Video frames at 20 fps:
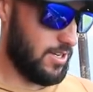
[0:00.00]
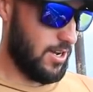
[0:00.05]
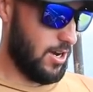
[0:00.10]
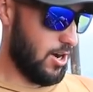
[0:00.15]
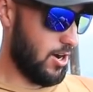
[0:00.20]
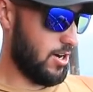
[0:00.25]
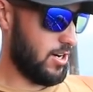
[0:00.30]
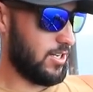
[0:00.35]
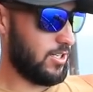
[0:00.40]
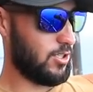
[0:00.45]

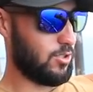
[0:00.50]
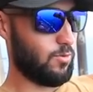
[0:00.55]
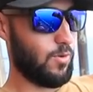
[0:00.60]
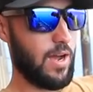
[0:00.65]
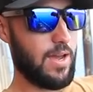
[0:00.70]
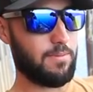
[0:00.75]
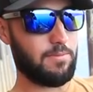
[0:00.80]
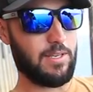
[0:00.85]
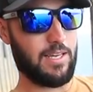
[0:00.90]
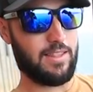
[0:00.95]
already
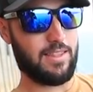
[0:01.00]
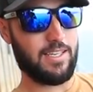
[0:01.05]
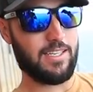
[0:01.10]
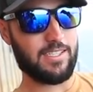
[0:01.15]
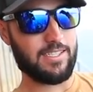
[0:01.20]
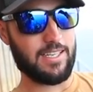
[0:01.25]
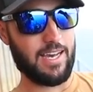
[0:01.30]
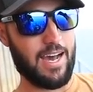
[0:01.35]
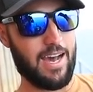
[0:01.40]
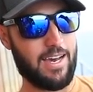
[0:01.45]
swiped at
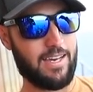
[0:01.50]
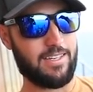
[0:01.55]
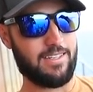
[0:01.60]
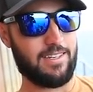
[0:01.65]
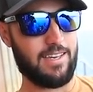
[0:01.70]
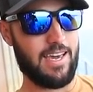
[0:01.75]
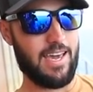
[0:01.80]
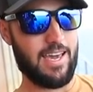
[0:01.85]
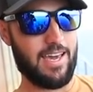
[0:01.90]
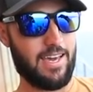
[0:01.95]
this guy,
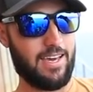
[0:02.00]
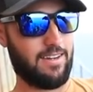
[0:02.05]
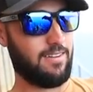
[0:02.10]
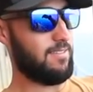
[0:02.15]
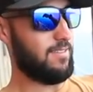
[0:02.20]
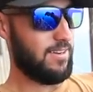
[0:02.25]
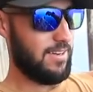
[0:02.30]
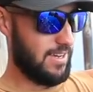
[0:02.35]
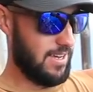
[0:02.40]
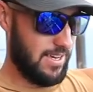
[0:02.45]
and
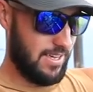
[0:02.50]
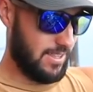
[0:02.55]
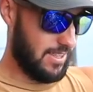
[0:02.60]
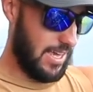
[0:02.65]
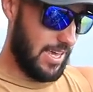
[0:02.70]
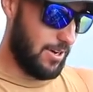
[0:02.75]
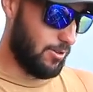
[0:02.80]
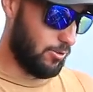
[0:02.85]
they